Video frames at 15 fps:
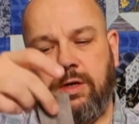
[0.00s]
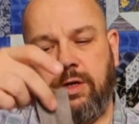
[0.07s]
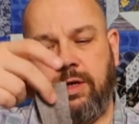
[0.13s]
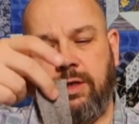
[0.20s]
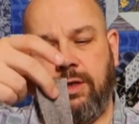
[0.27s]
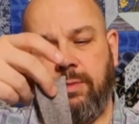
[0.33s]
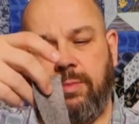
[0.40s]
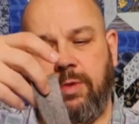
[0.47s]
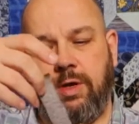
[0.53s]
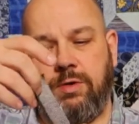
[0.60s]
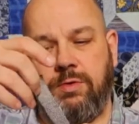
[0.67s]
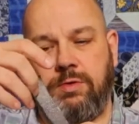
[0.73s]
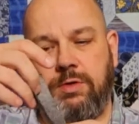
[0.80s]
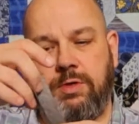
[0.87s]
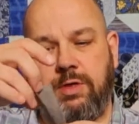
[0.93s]
in the
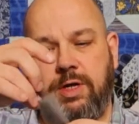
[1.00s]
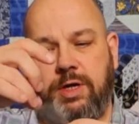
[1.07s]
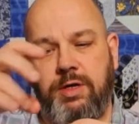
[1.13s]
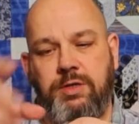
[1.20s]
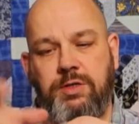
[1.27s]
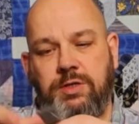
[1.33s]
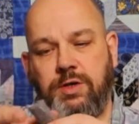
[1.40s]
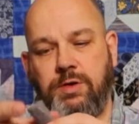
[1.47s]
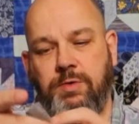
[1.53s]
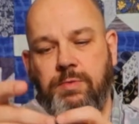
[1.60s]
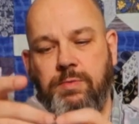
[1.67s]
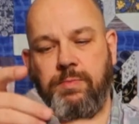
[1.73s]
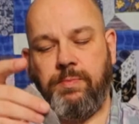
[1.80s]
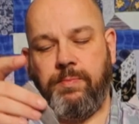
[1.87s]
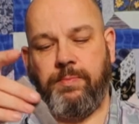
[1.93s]
middle, like so.